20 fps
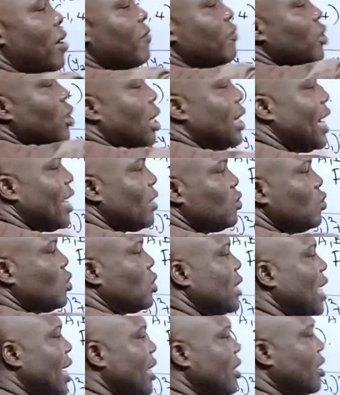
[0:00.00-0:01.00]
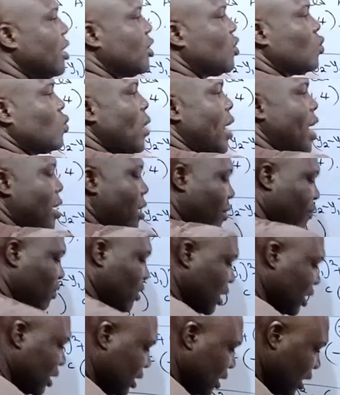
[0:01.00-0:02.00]
of the other two sides. The square of
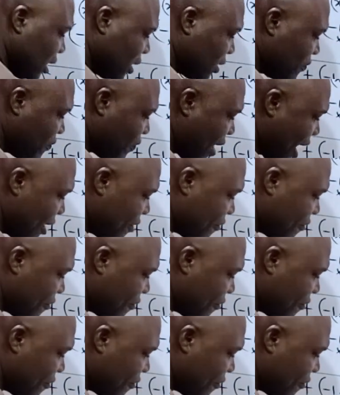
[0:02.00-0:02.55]
this is 5